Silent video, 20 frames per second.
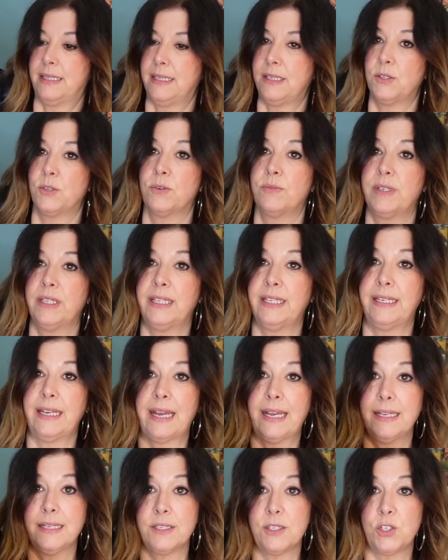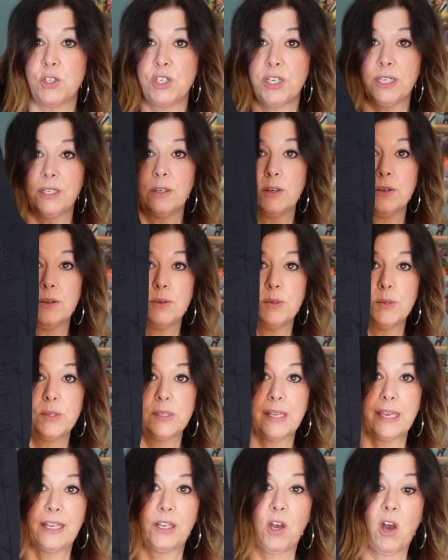These are really nice. Chicos
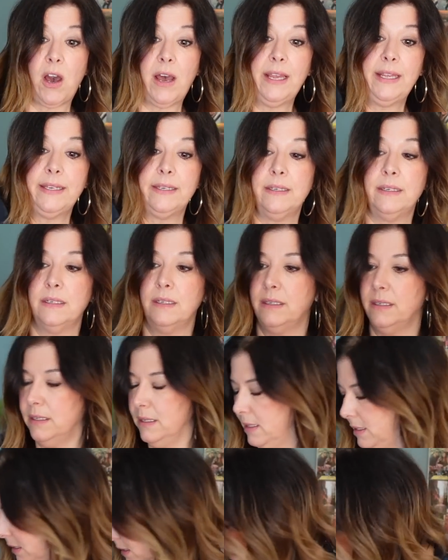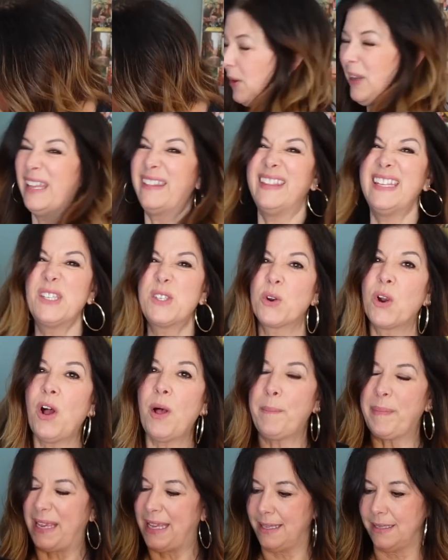like cotton. Okay, these are
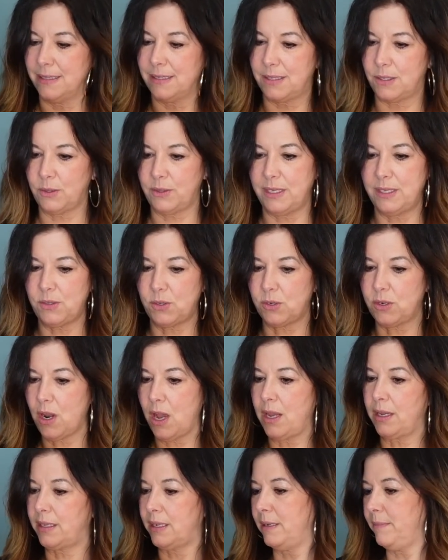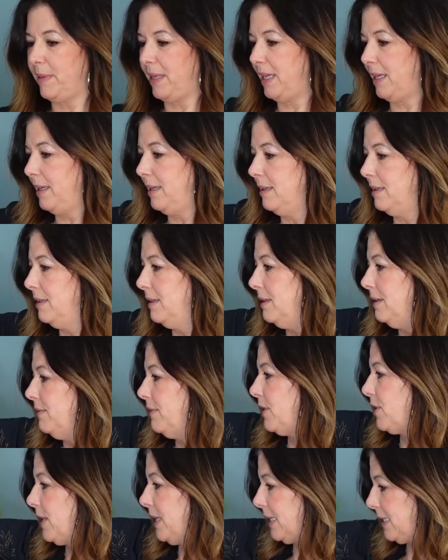all pants, so these are not gonna be very